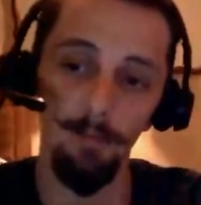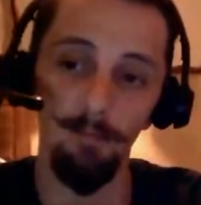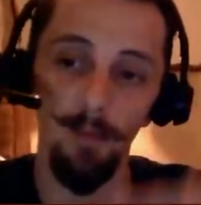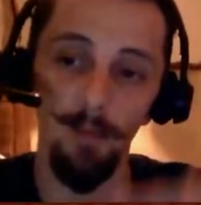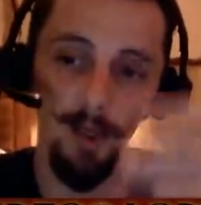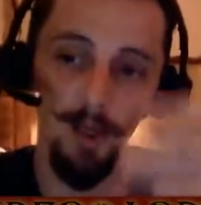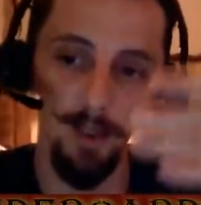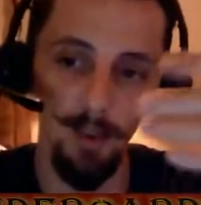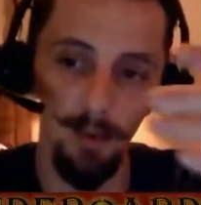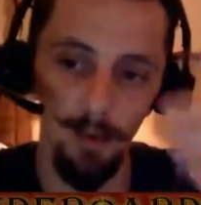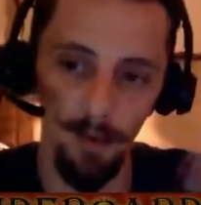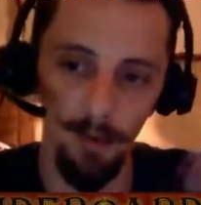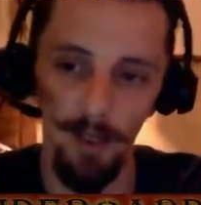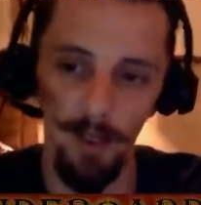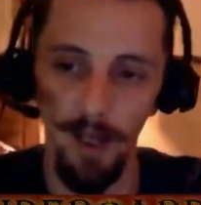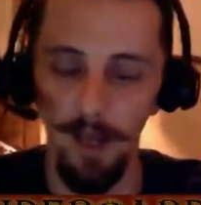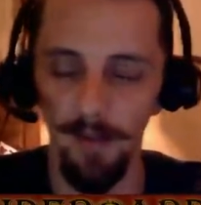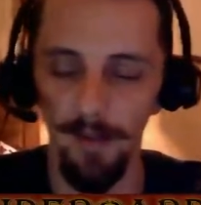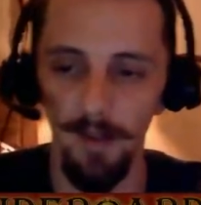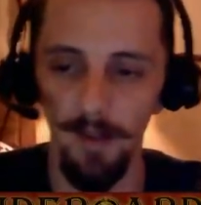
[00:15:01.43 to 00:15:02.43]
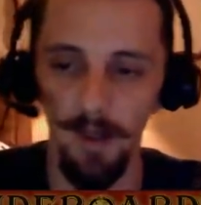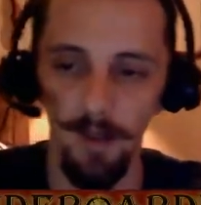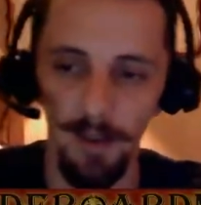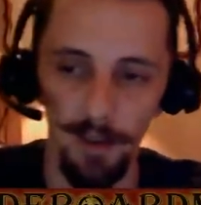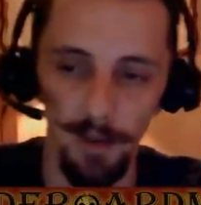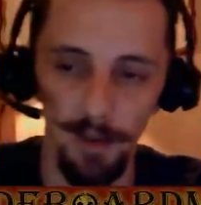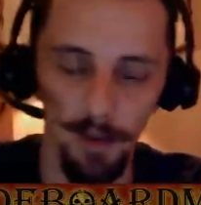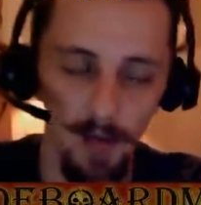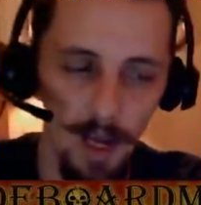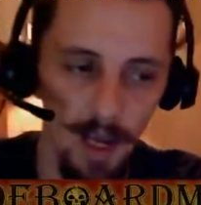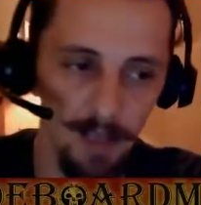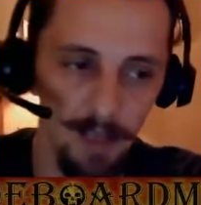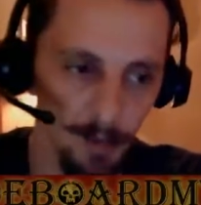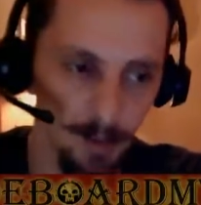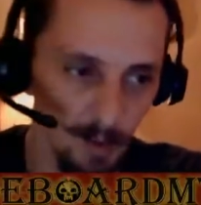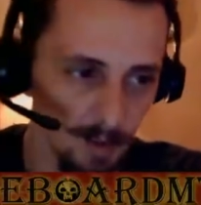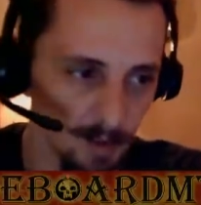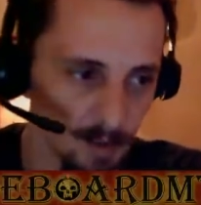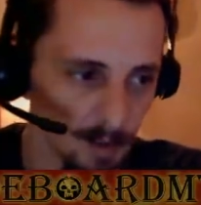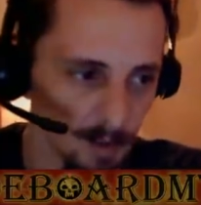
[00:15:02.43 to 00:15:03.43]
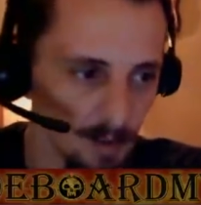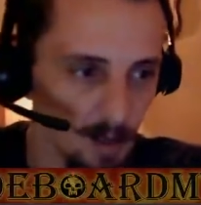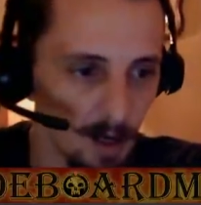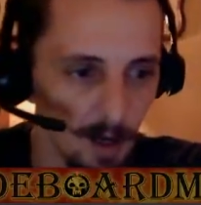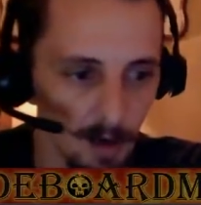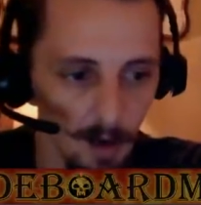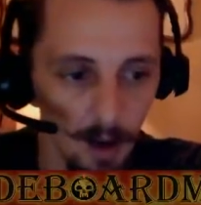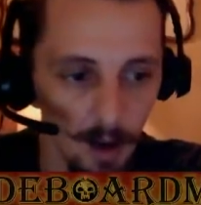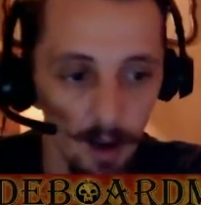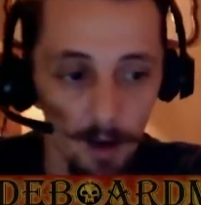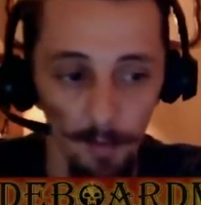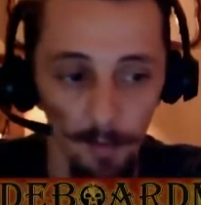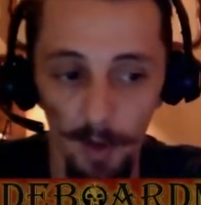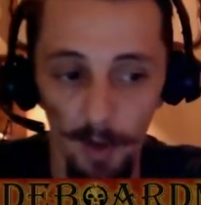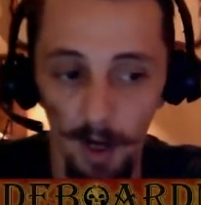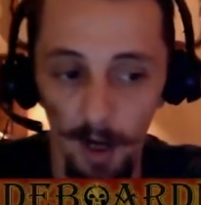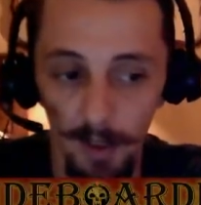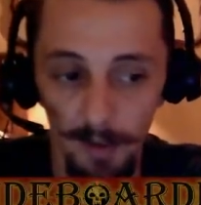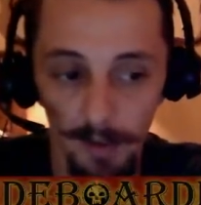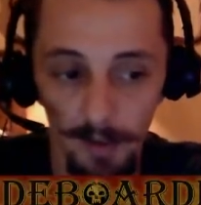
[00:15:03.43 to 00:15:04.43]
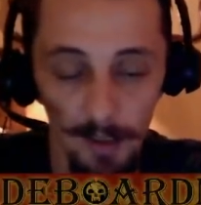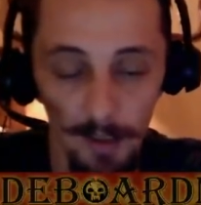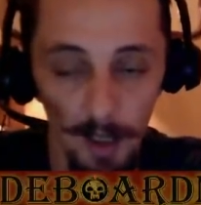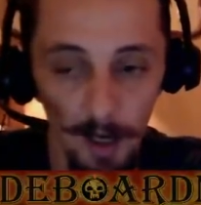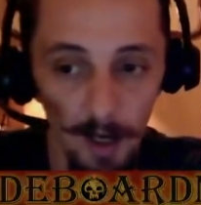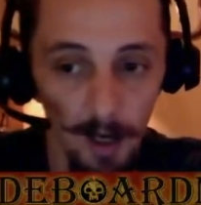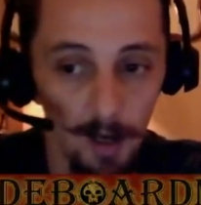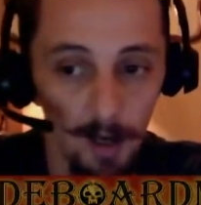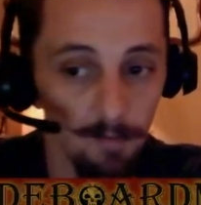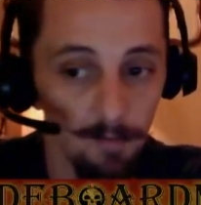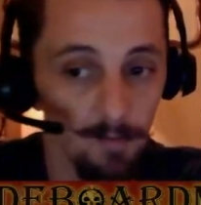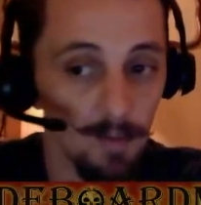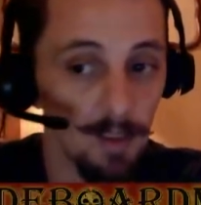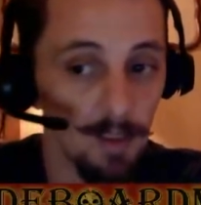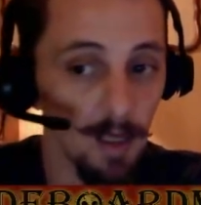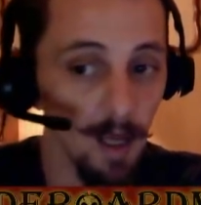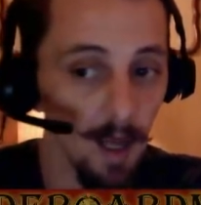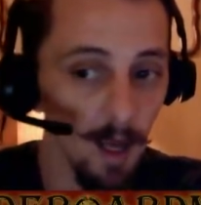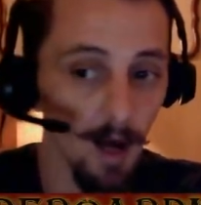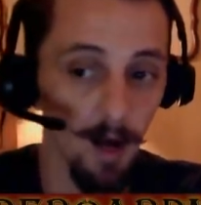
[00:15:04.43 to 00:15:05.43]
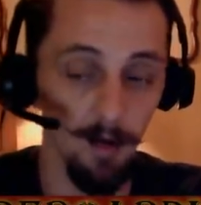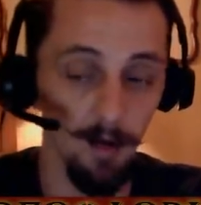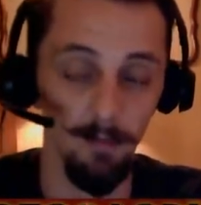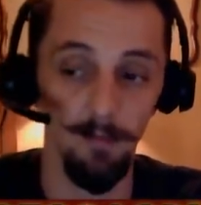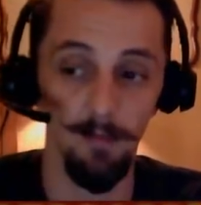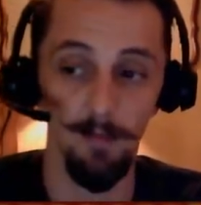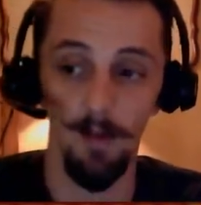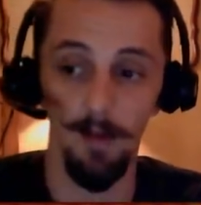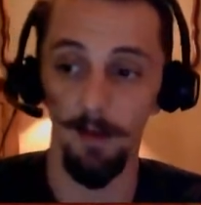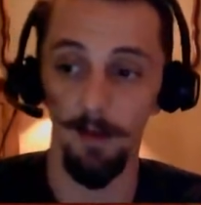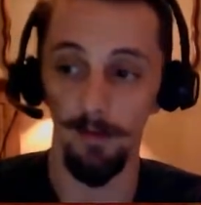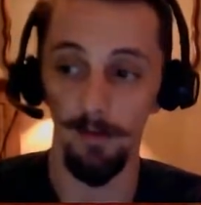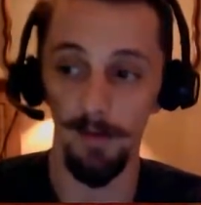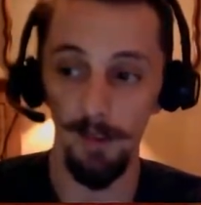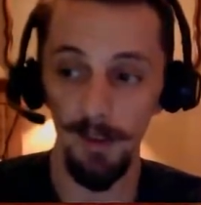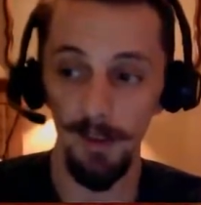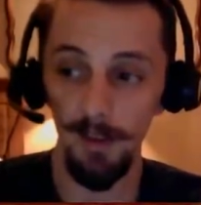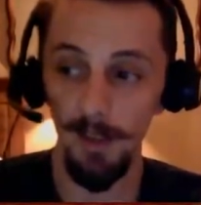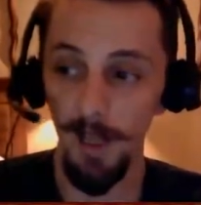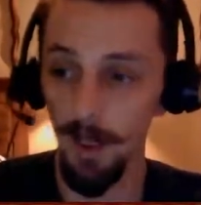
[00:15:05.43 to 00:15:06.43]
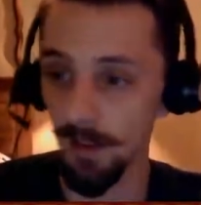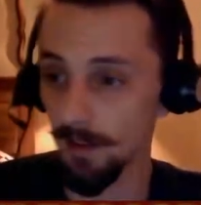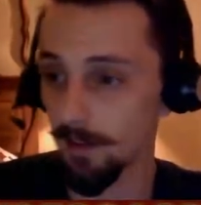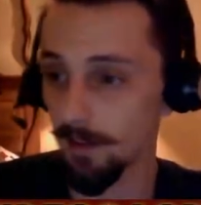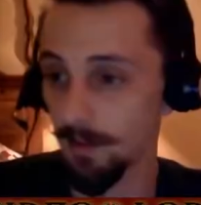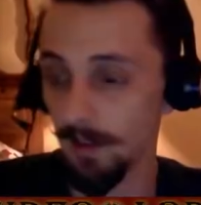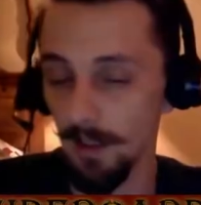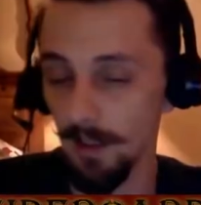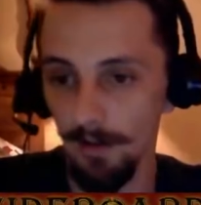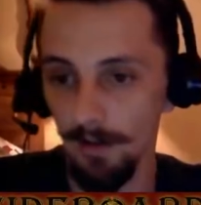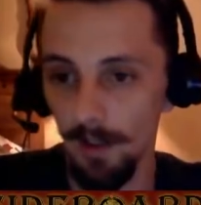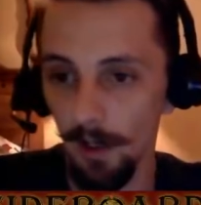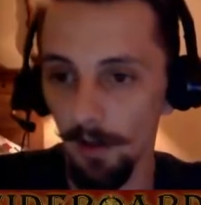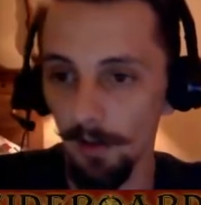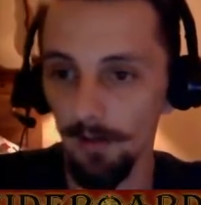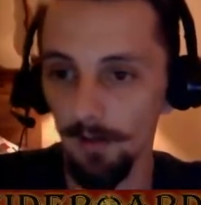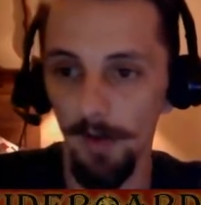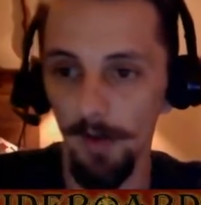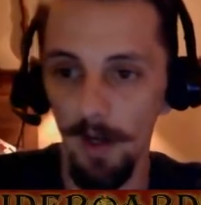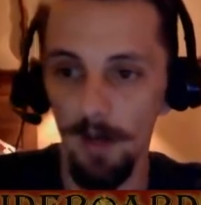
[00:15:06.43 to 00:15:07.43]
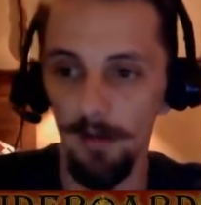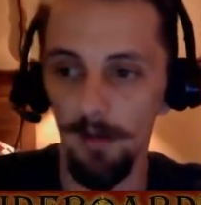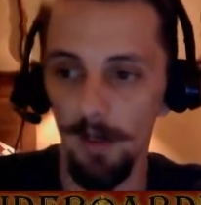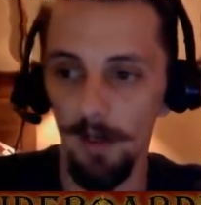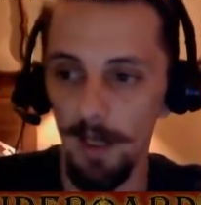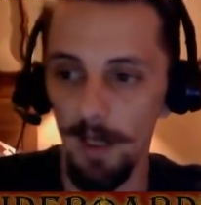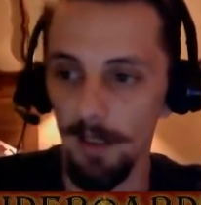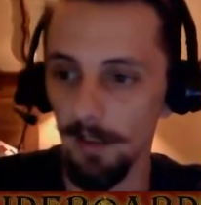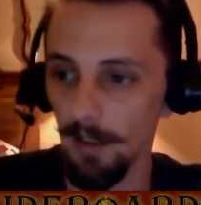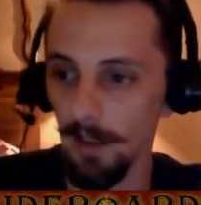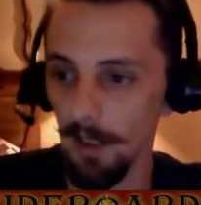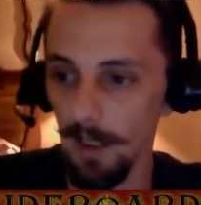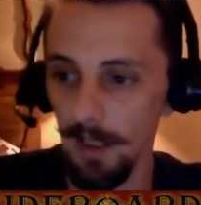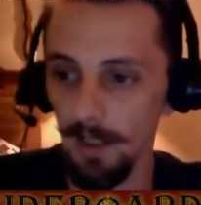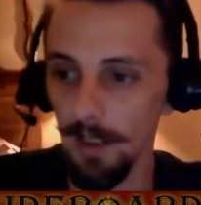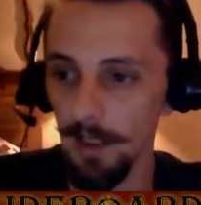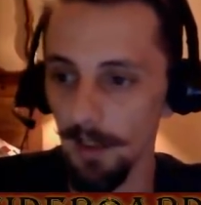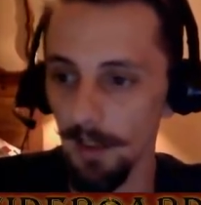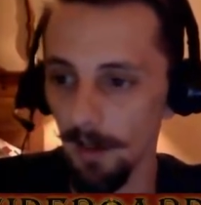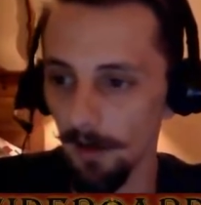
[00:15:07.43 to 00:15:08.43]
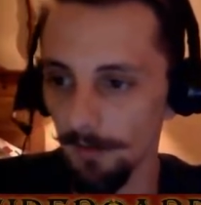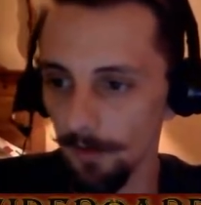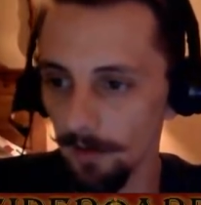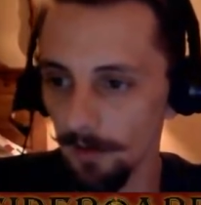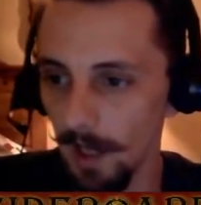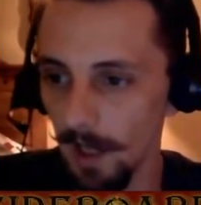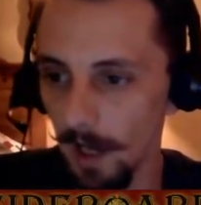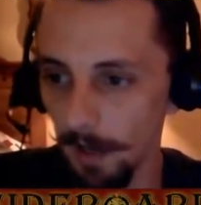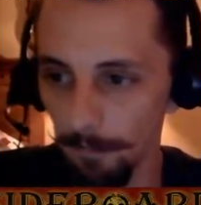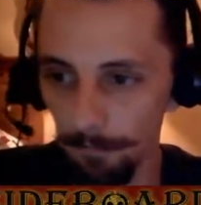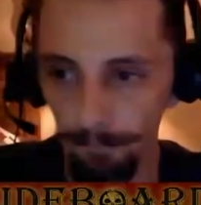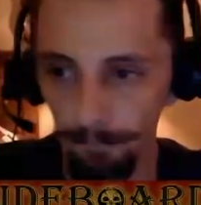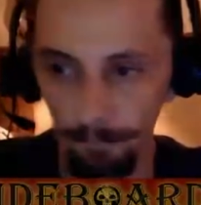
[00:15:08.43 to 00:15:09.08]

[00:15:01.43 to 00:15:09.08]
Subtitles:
money, you could add the extra Hazorets. But yeah, this deck can curve out like any other deck.